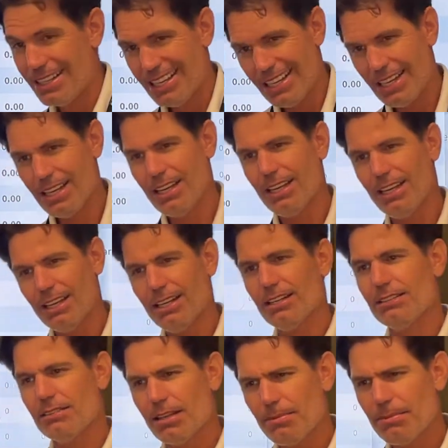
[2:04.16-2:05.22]

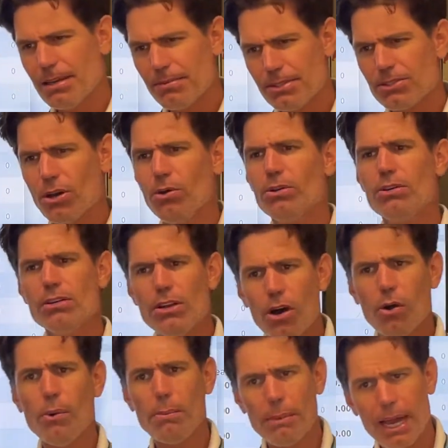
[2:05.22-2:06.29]
I maybe don't
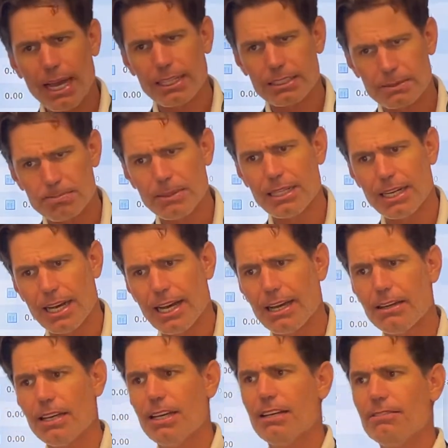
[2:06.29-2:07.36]
know Max, but
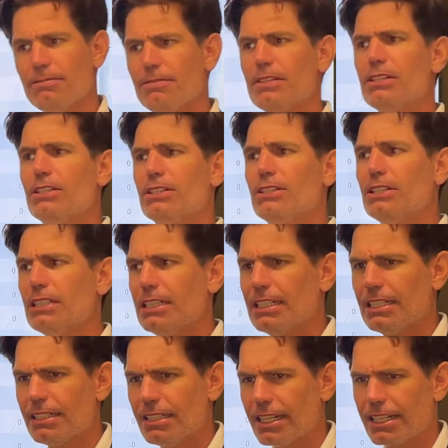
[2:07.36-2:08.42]
I feel
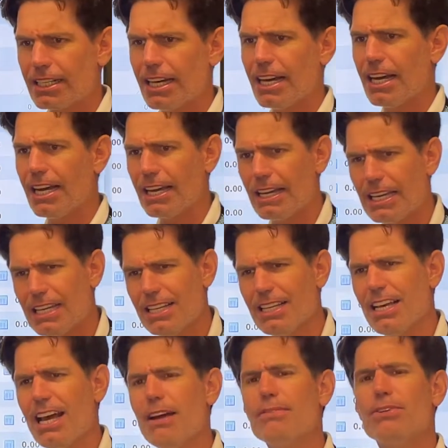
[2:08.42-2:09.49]
like I
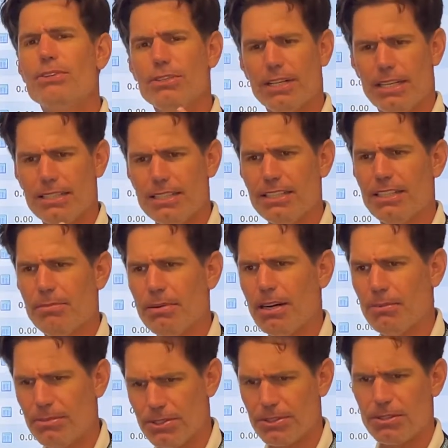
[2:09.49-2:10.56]
have a good idea
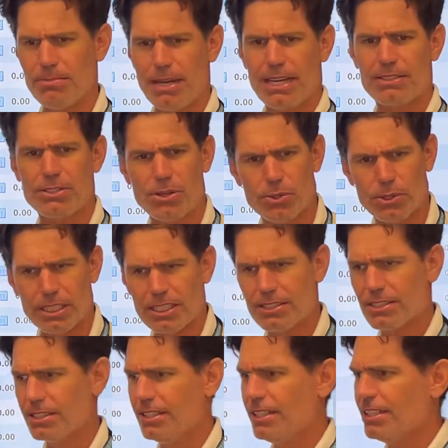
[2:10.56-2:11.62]
about Mr. Max
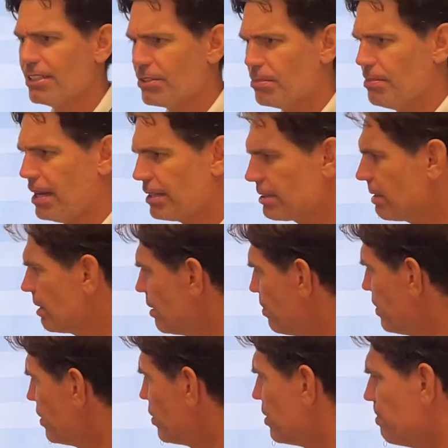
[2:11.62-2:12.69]
Ogis. So Max is gonna be
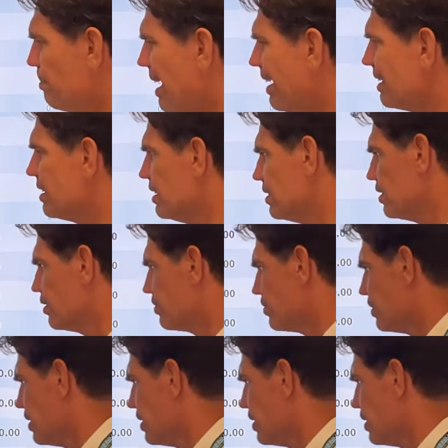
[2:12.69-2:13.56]
a good bonding year for